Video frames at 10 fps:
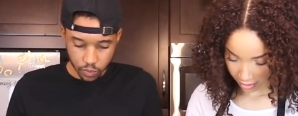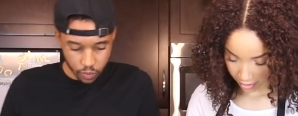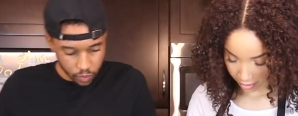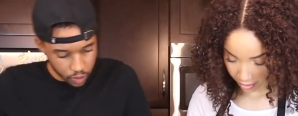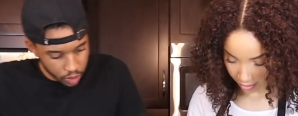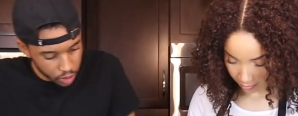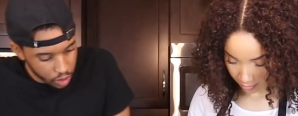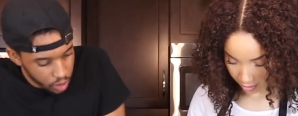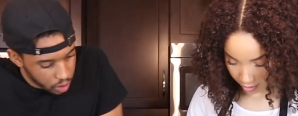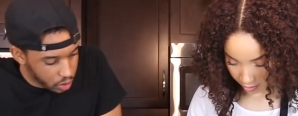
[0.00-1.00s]
Speaker 1: the
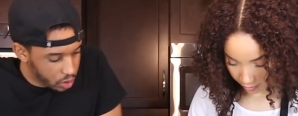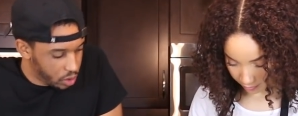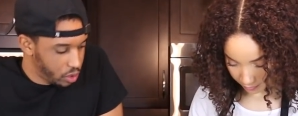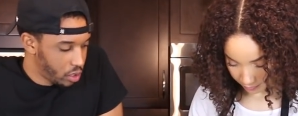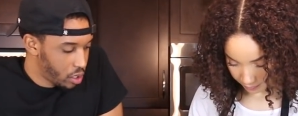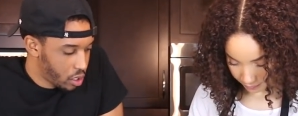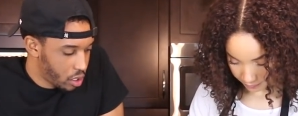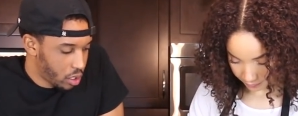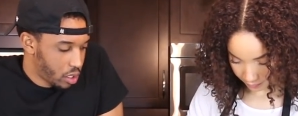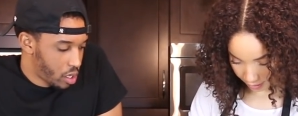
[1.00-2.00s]
lemon.
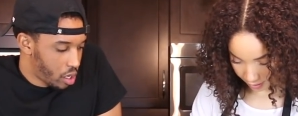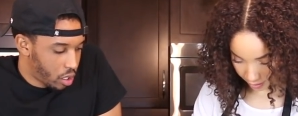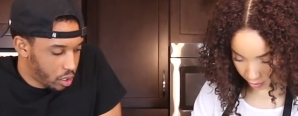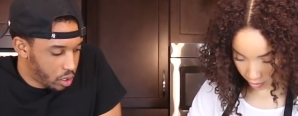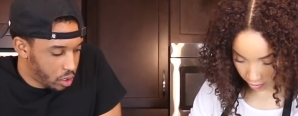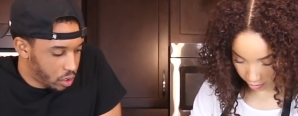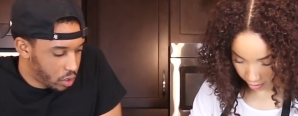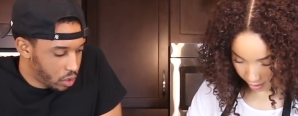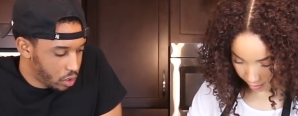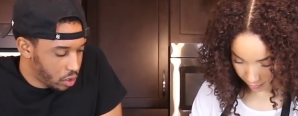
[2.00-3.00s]
They said
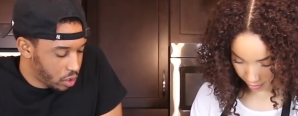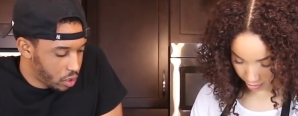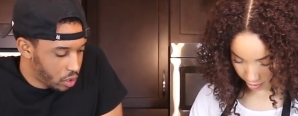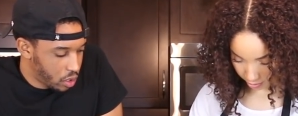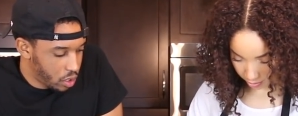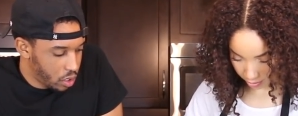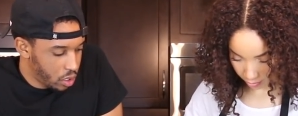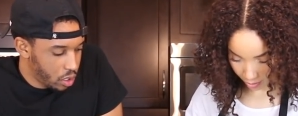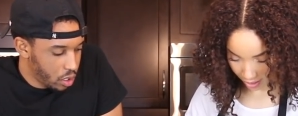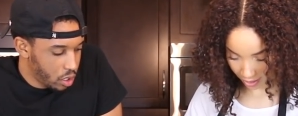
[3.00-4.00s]
quarter it, I'm not sure
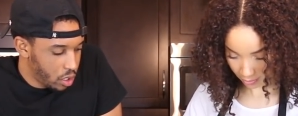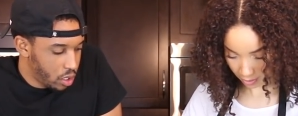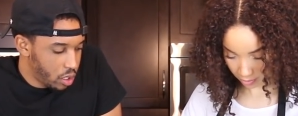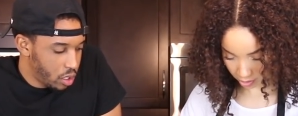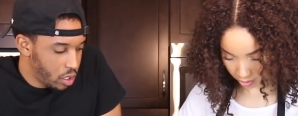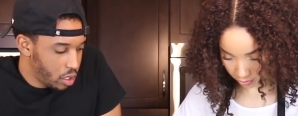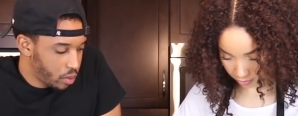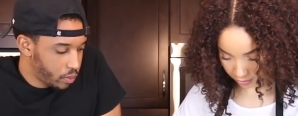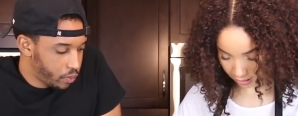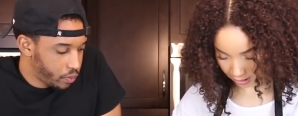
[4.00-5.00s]
why, but I'm sure we'll
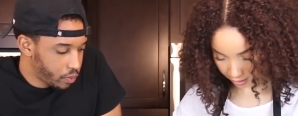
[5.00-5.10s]
find